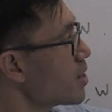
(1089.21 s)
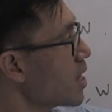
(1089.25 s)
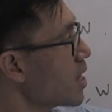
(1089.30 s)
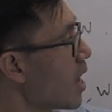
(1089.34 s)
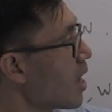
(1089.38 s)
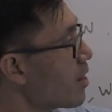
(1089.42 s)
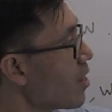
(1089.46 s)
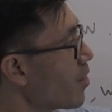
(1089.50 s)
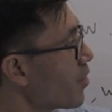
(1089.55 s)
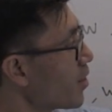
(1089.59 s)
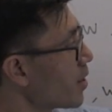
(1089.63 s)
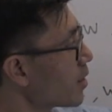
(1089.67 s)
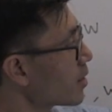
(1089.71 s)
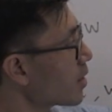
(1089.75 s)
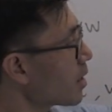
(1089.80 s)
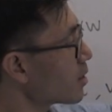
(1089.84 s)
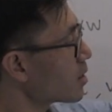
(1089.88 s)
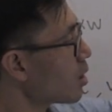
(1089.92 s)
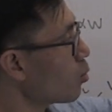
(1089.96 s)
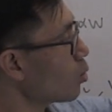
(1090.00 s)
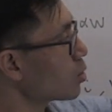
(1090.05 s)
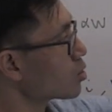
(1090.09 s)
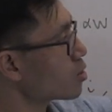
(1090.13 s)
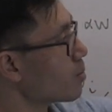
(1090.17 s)
the other thing that I
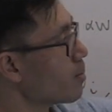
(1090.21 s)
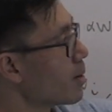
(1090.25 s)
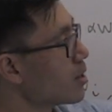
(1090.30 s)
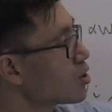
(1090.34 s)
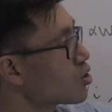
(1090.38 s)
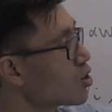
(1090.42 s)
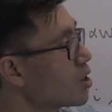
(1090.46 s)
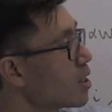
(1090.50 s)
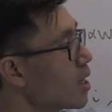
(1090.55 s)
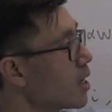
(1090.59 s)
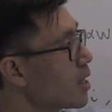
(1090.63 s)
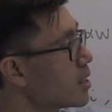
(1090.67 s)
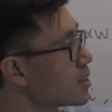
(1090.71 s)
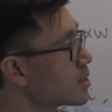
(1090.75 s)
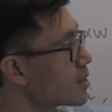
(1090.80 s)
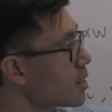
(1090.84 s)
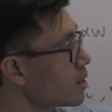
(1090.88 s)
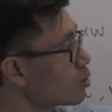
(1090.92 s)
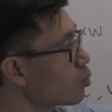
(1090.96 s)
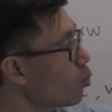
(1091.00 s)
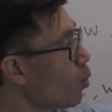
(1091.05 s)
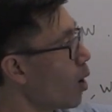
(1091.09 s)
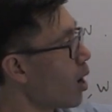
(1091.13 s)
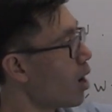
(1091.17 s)
want to mention is
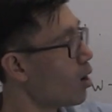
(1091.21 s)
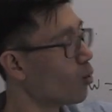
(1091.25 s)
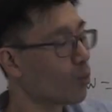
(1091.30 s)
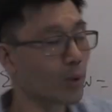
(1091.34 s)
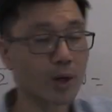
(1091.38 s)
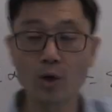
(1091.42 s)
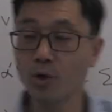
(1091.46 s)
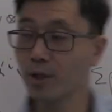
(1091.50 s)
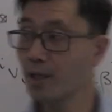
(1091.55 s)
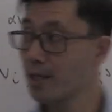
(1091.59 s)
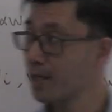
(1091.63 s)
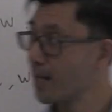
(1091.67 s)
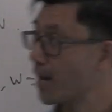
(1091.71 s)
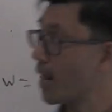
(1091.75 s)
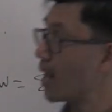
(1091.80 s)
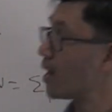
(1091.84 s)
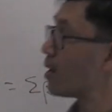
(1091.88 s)
that why are we looking at